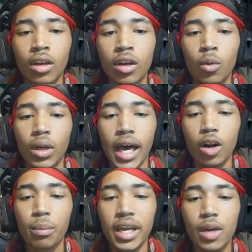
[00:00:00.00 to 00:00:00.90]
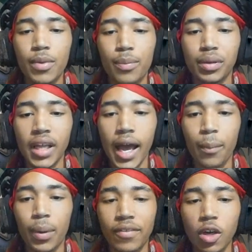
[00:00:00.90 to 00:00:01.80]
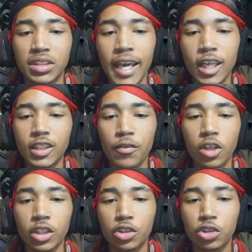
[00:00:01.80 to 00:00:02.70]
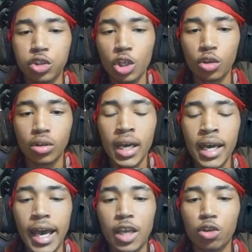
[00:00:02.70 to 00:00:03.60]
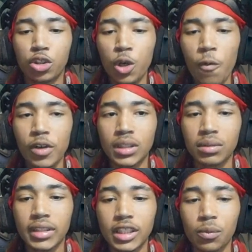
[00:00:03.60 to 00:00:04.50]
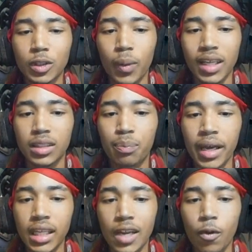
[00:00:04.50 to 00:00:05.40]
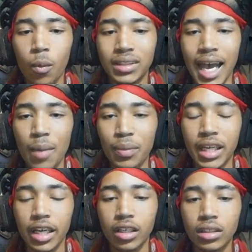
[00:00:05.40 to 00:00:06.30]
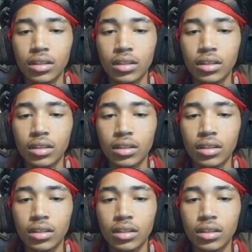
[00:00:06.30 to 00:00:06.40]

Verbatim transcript: Well, I don't mean to be blunt, but if those tears of yours are true, and you do feel some sense of responsibility for what's happened here,